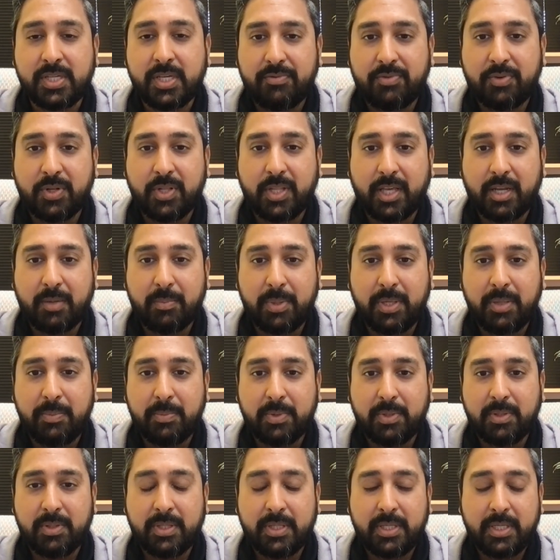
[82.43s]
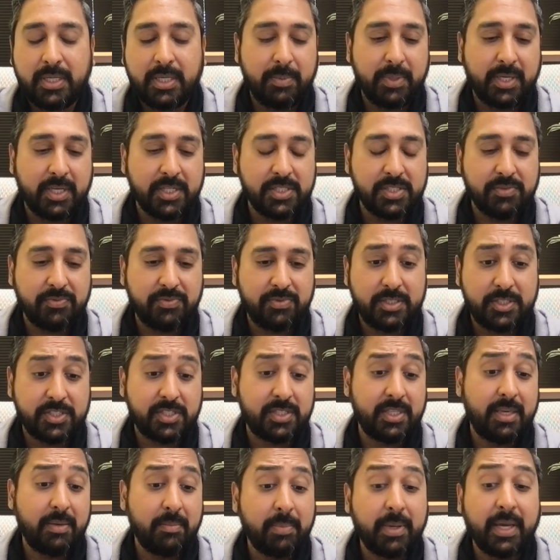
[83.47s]
for a lot of people because of just
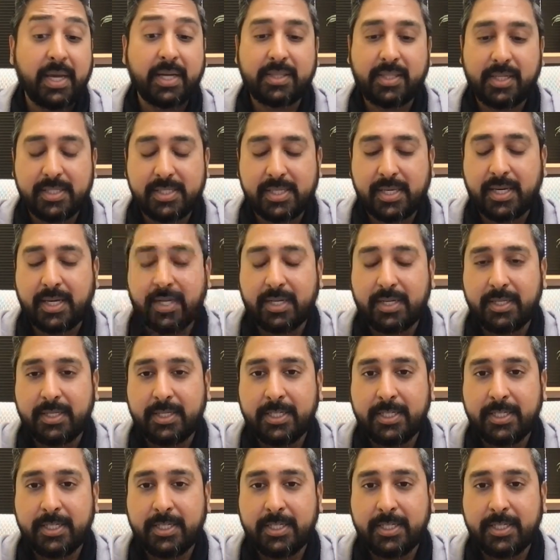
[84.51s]
the impact that it's had.